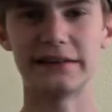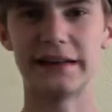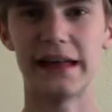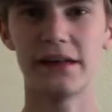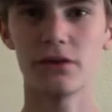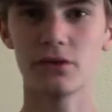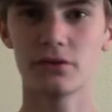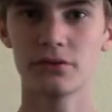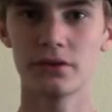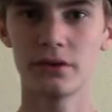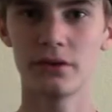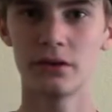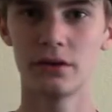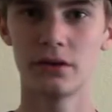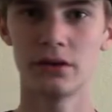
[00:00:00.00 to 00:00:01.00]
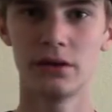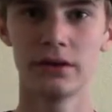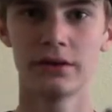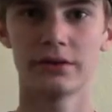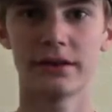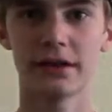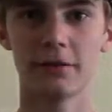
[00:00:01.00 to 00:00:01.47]
nails
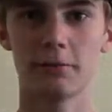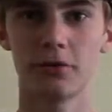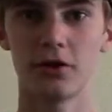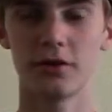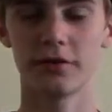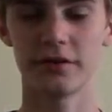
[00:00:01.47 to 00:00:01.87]
that you put over